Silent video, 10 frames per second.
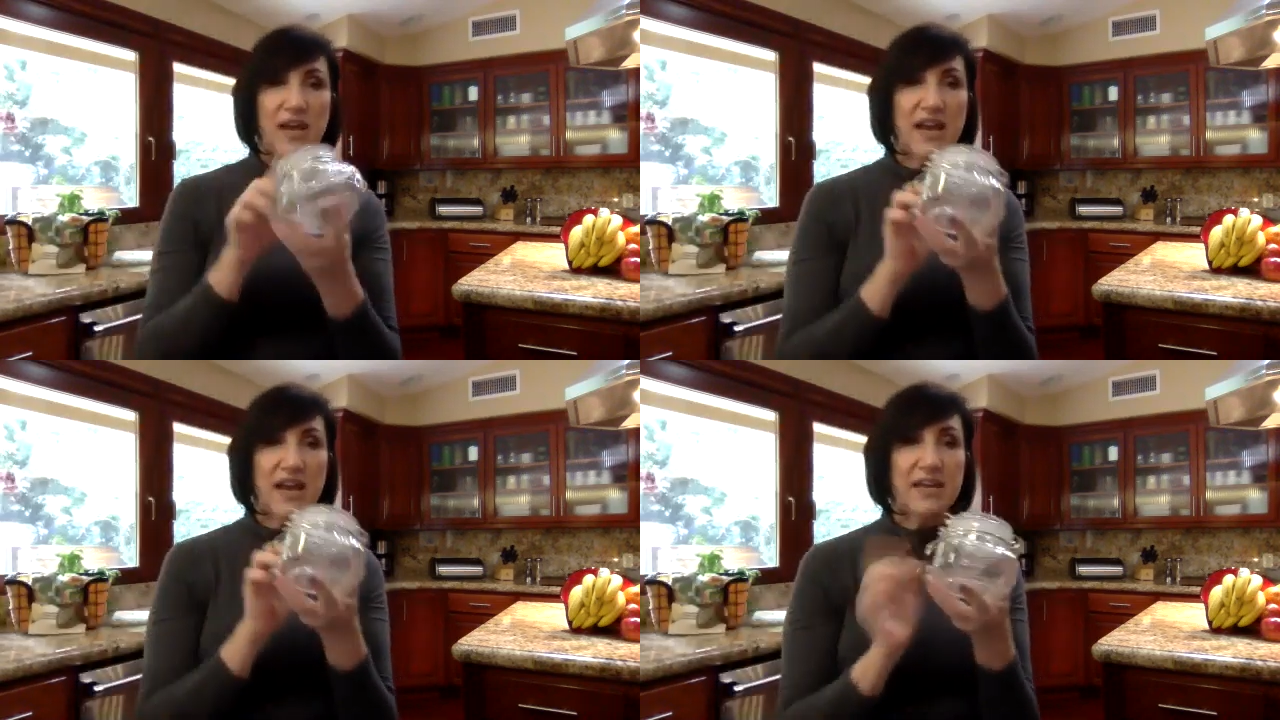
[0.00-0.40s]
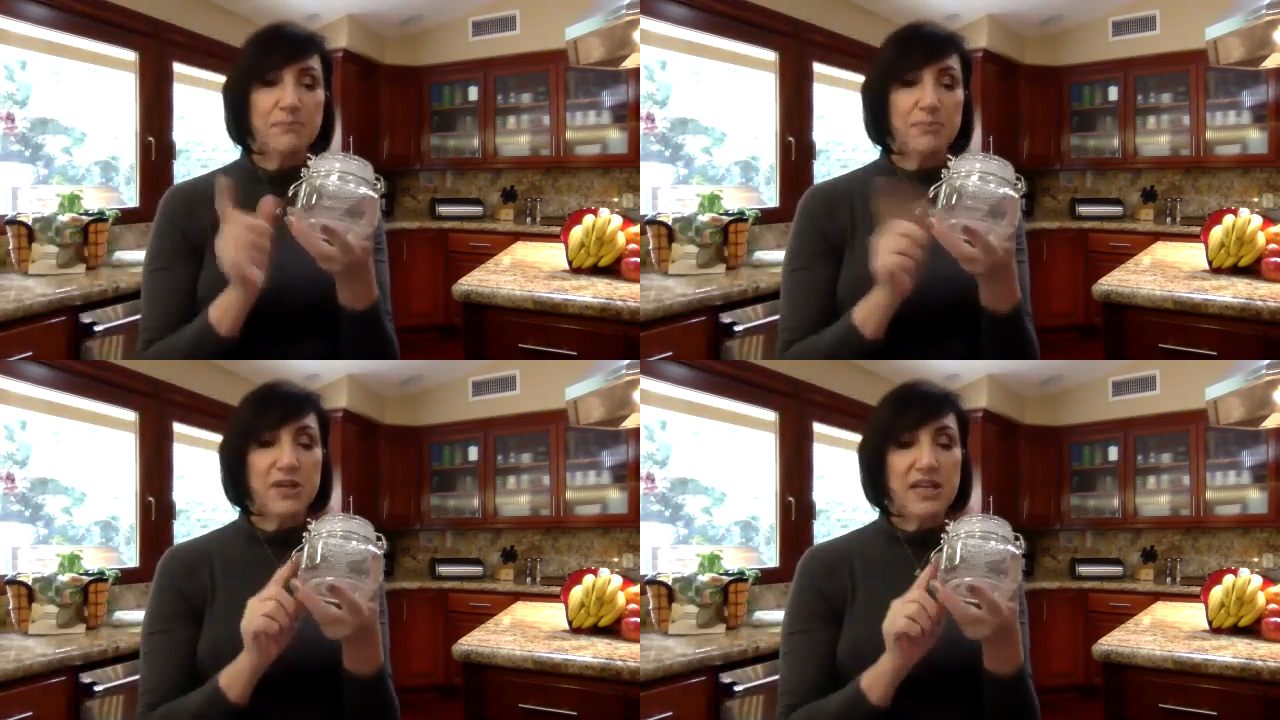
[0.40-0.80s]
and I
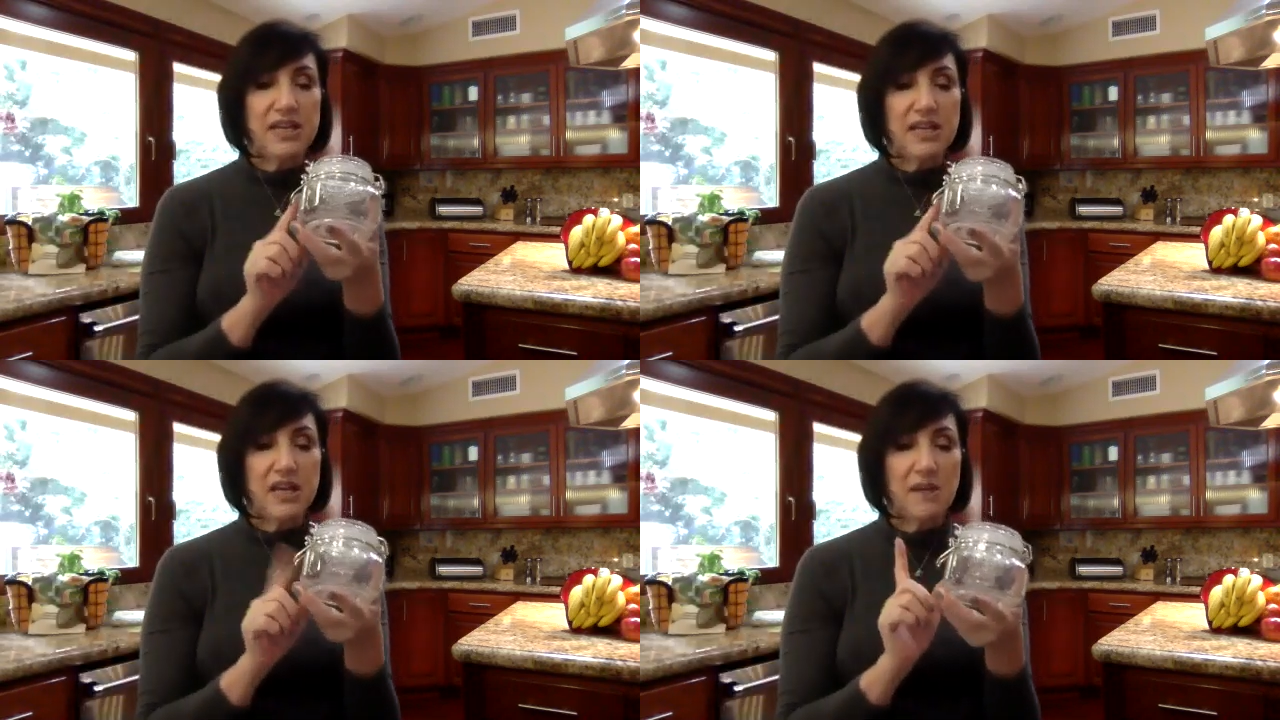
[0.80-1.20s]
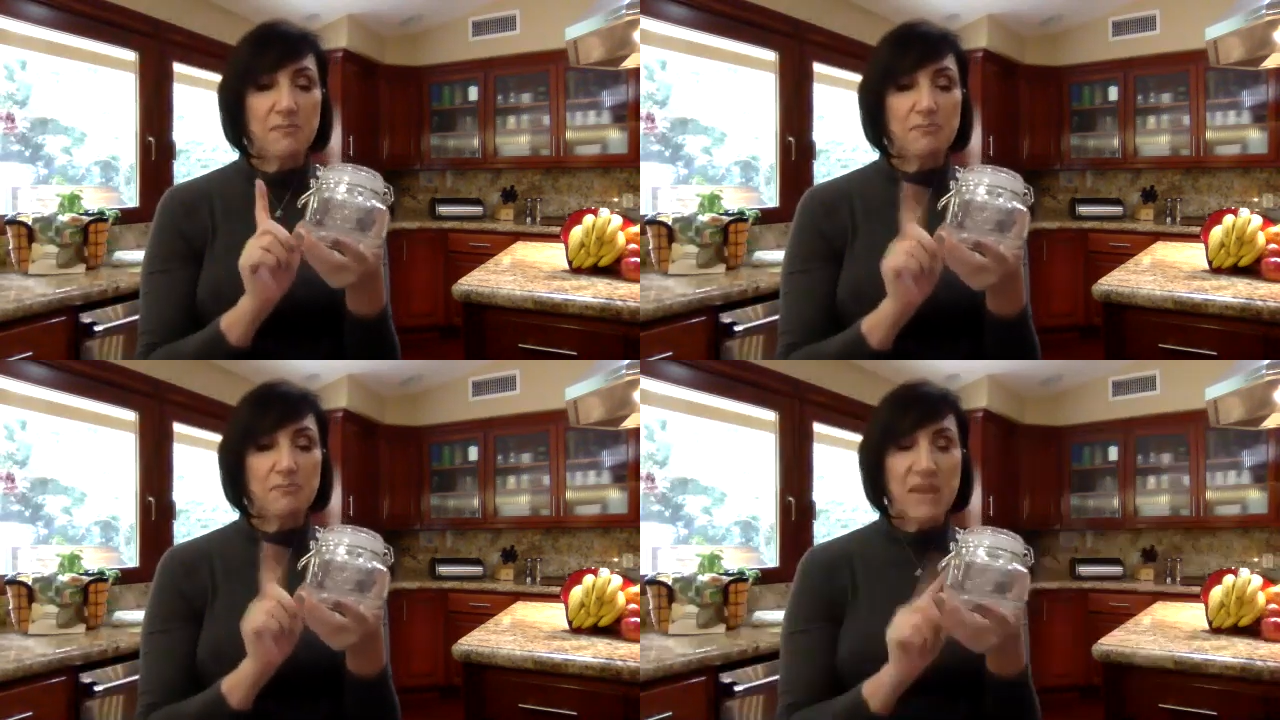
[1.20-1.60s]
can put in
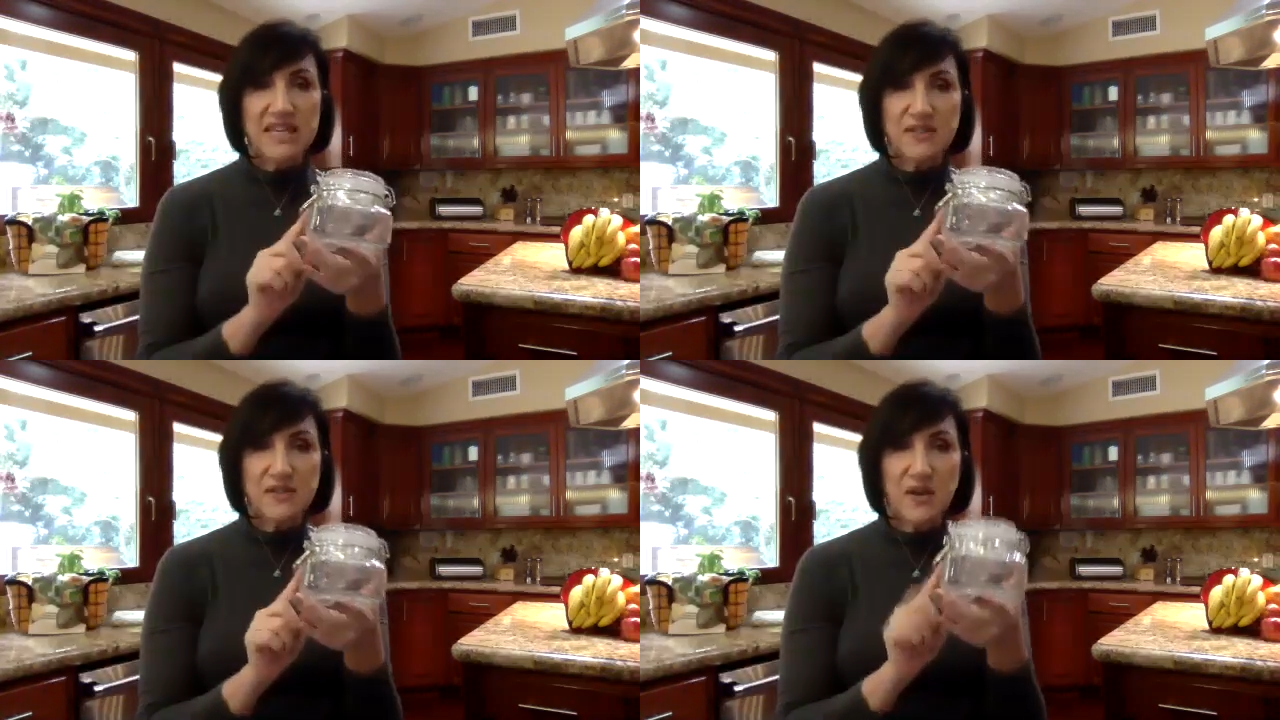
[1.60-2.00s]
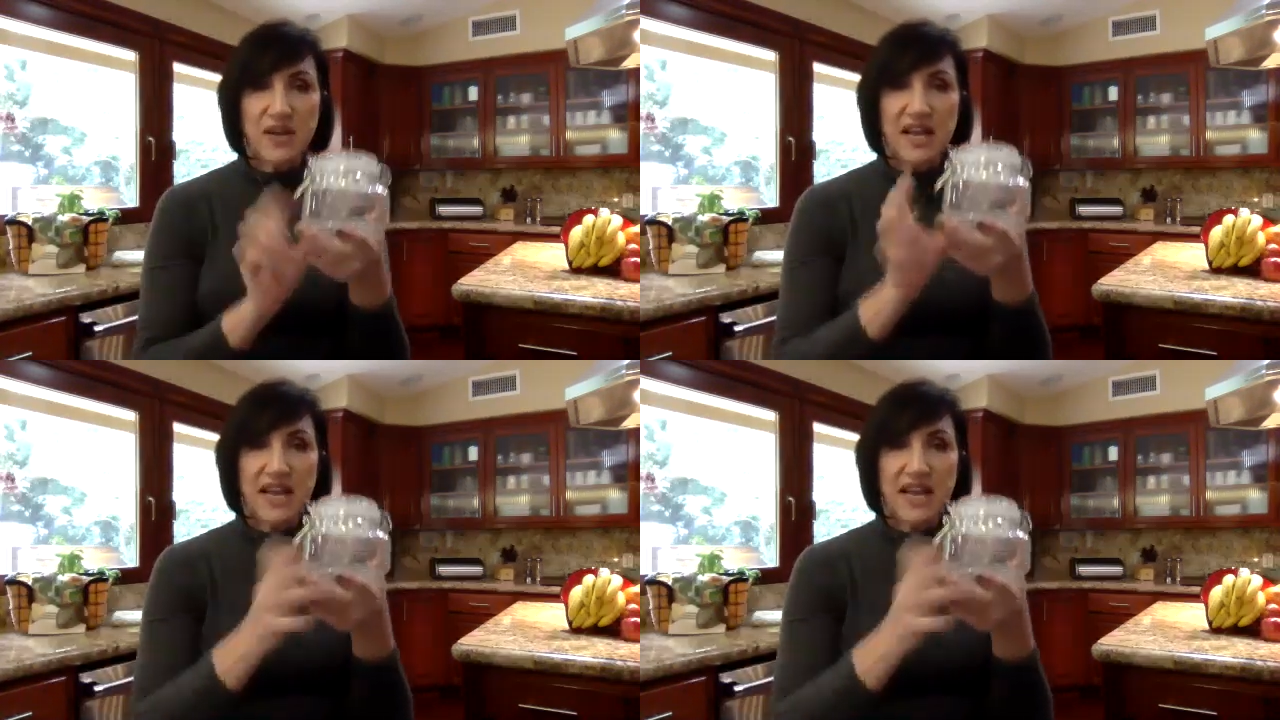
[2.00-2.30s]
baking soda